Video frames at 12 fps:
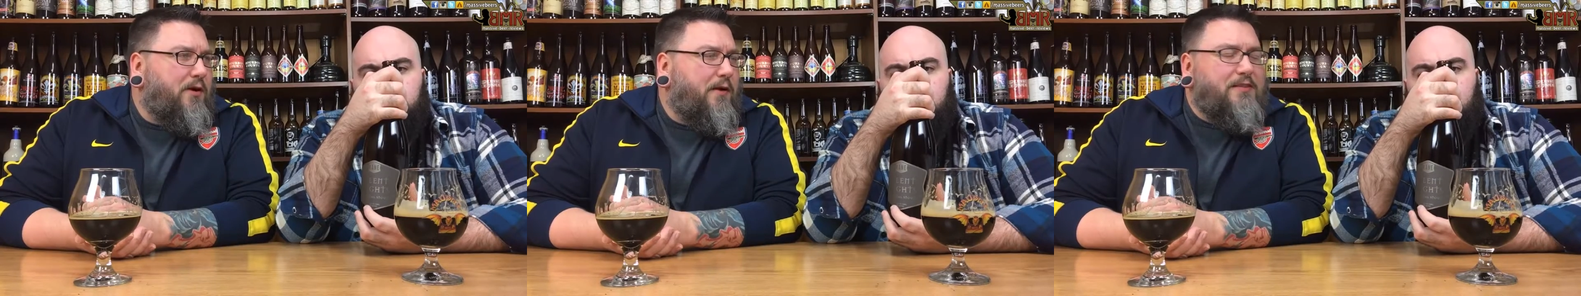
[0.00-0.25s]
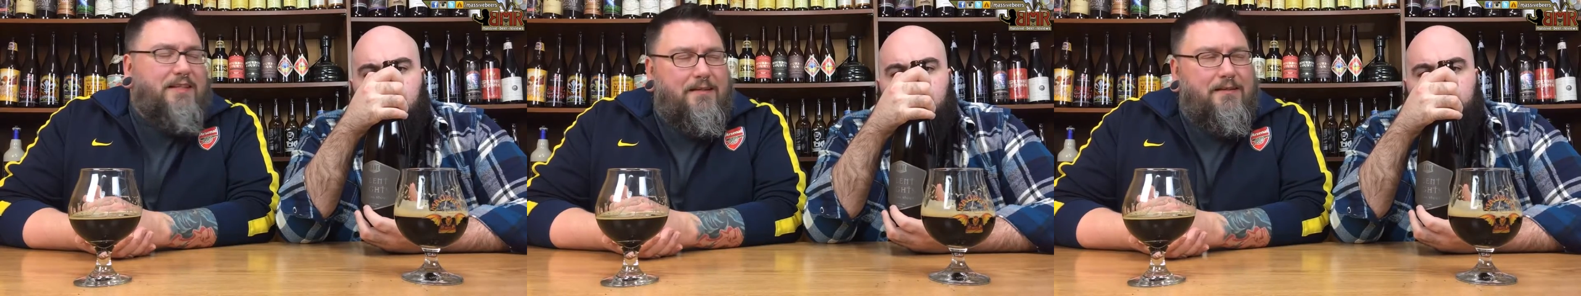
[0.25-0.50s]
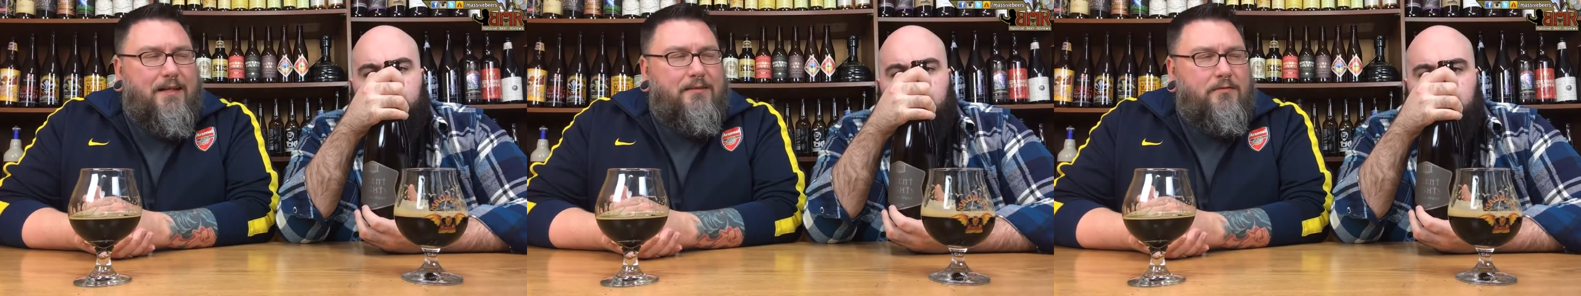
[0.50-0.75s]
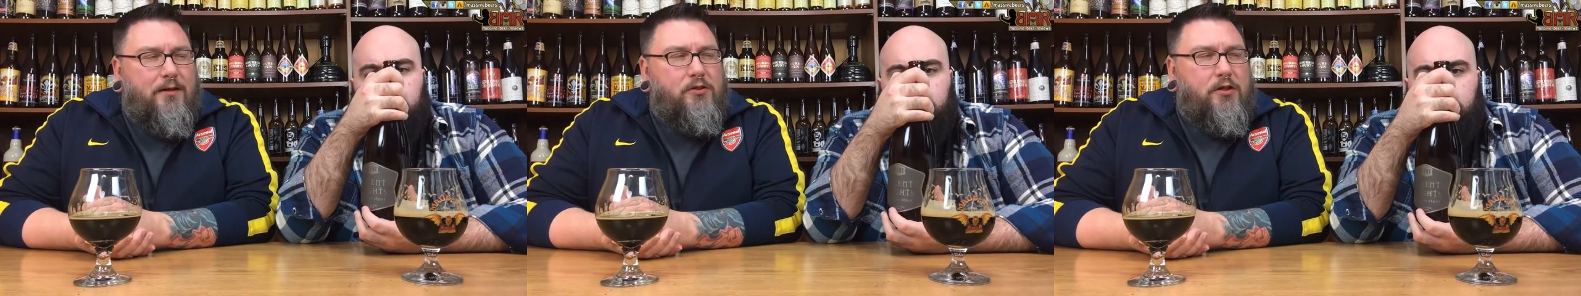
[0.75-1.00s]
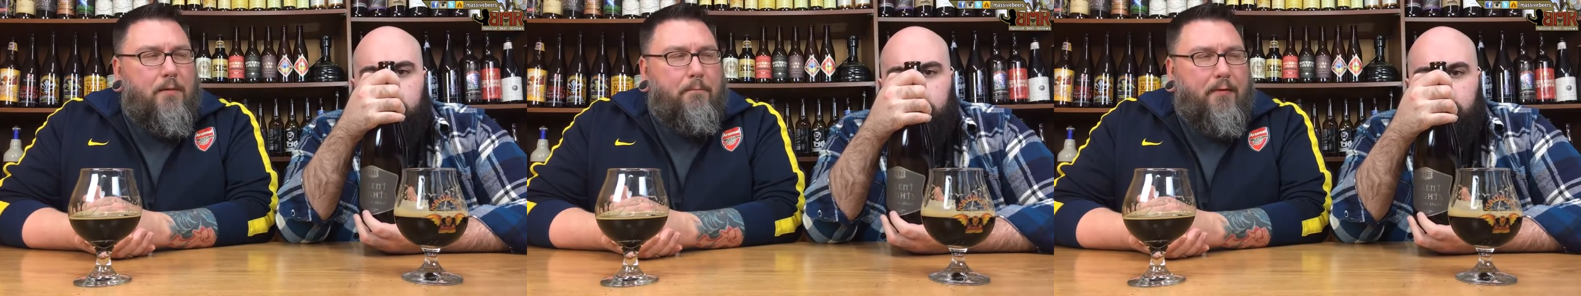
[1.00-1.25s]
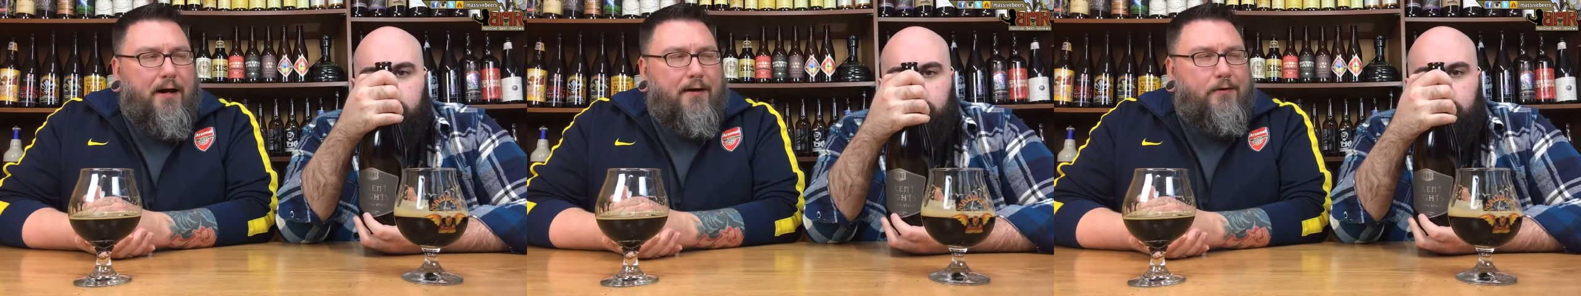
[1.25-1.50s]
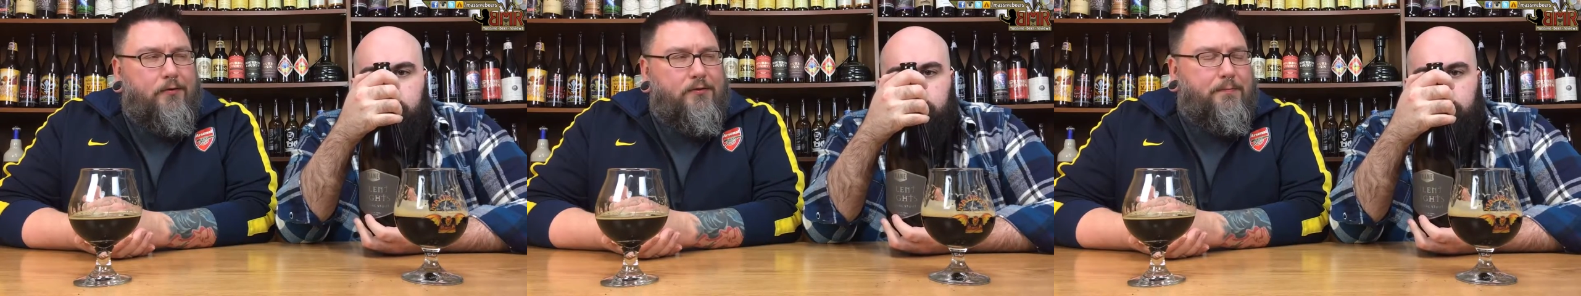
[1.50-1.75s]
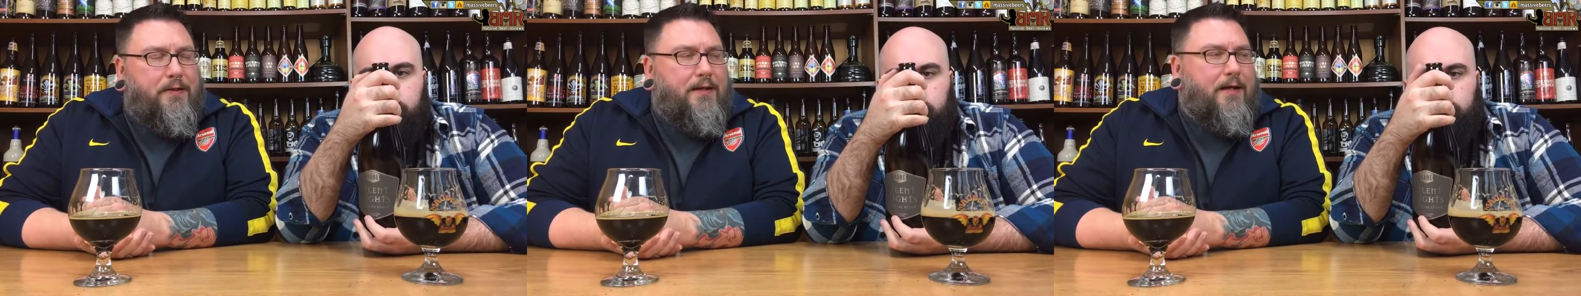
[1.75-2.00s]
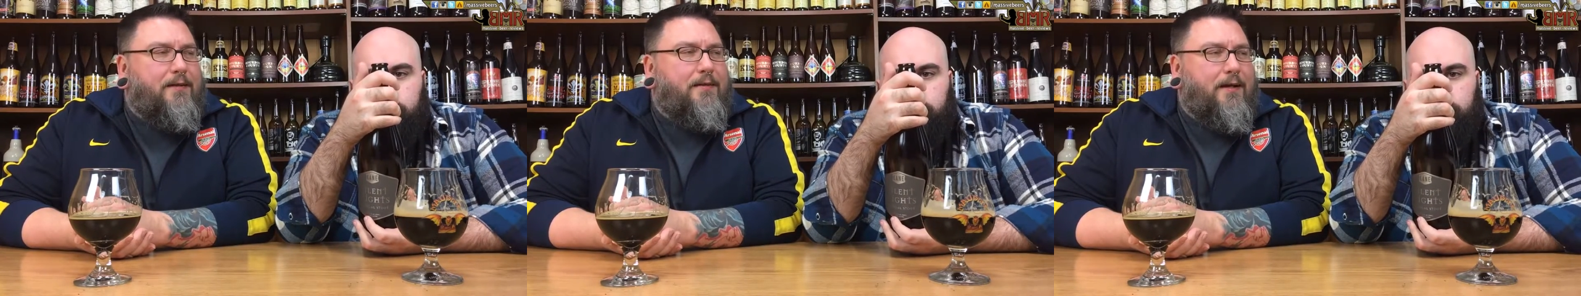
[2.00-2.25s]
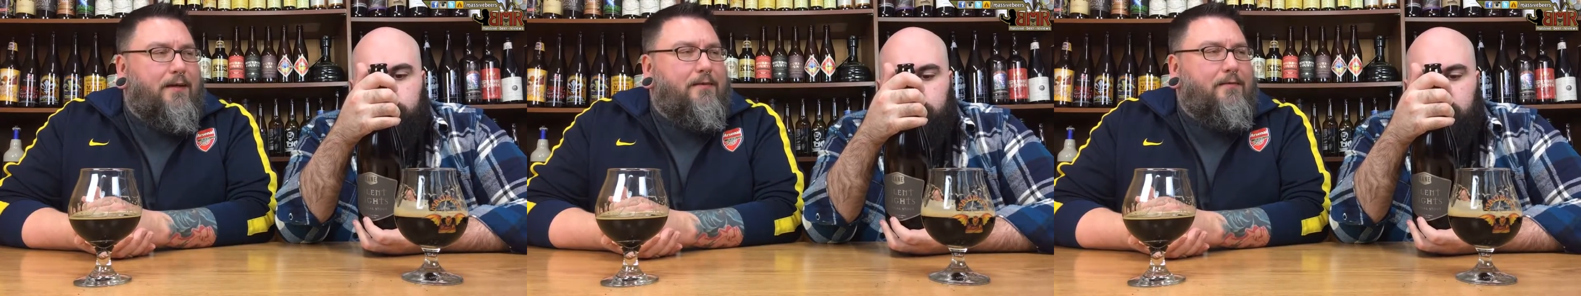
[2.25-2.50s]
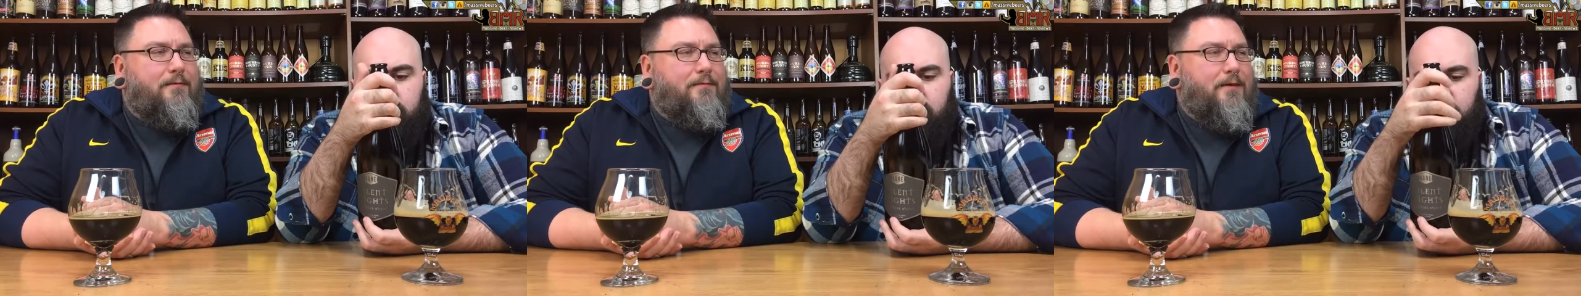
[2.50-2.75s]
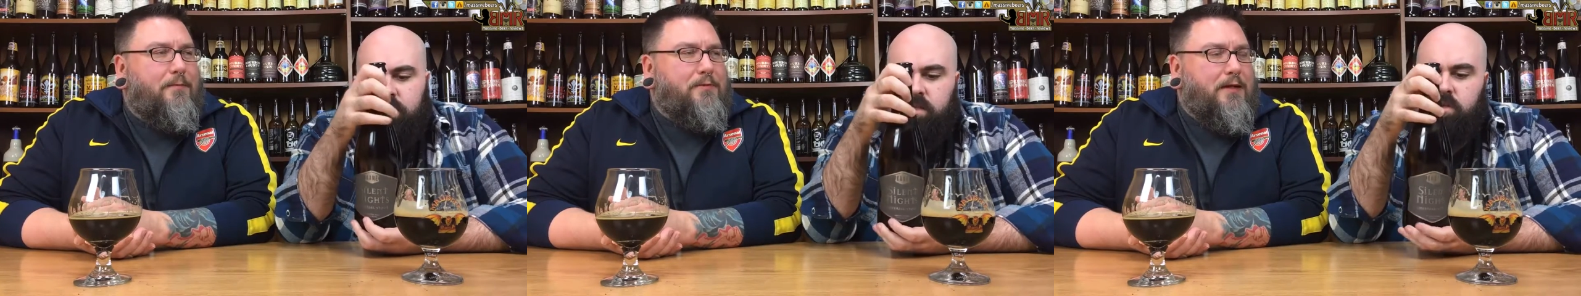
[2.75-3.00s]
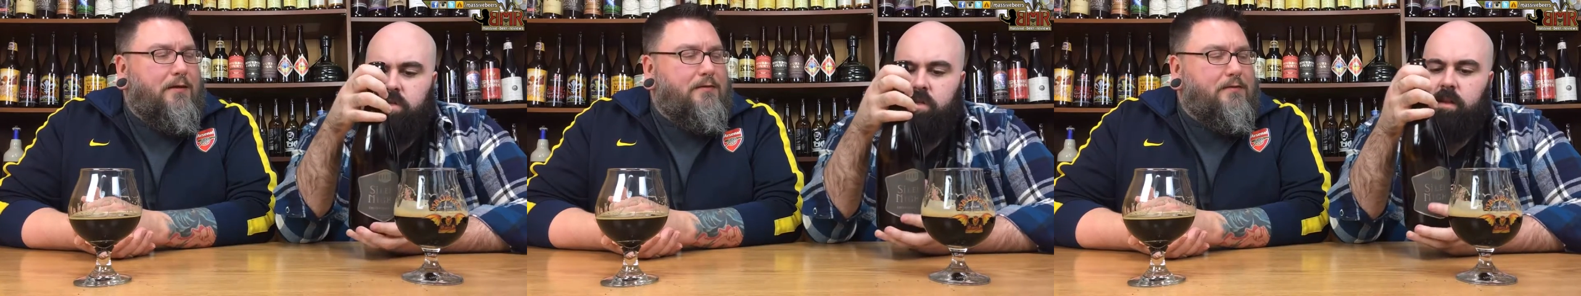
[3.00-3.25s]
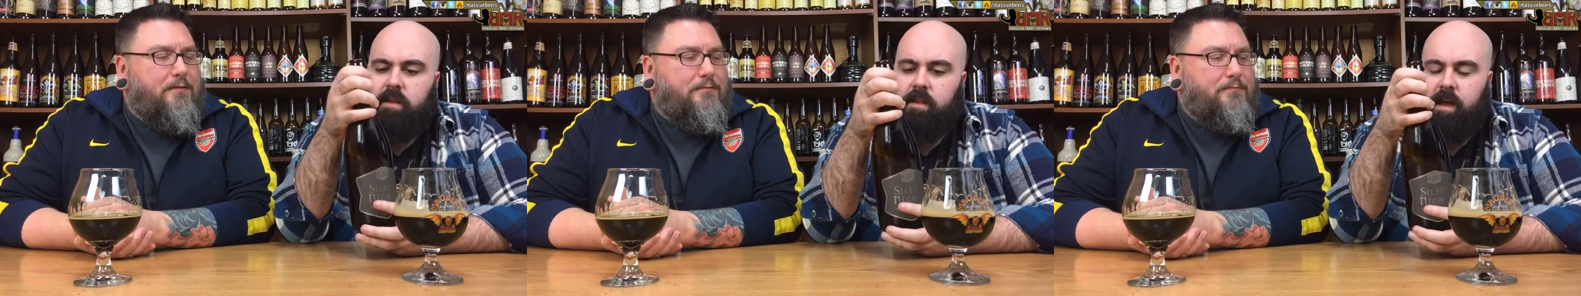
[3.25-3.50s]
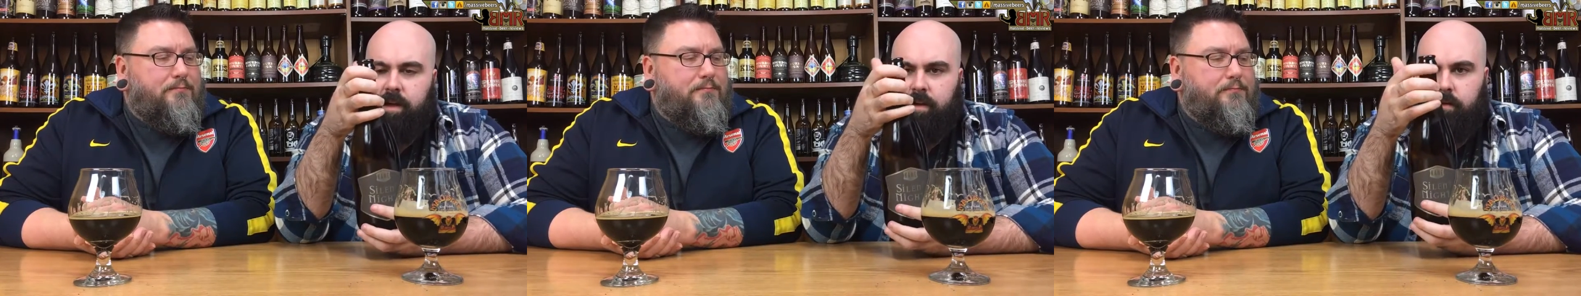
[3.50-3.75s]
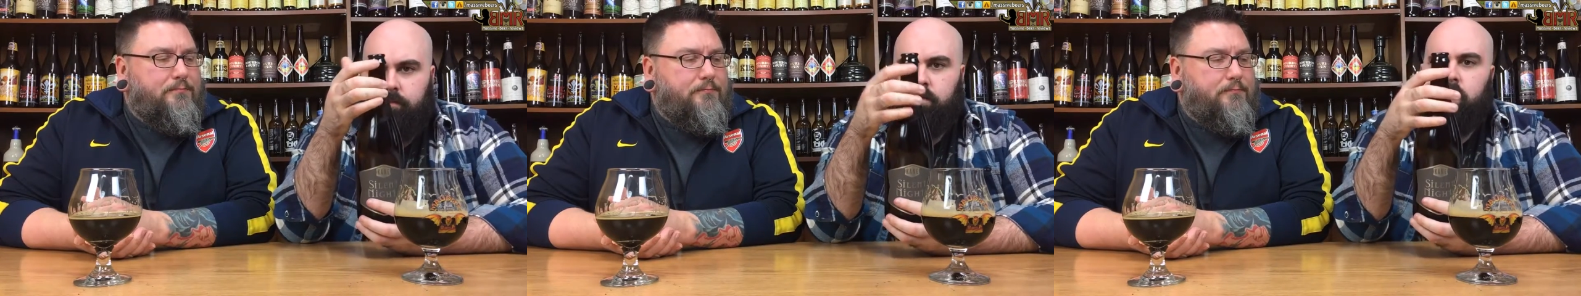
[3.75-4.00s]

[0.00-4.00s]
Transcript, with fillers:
Speaker 1: I've seen laser etching of bottles, but not like. It's usually like,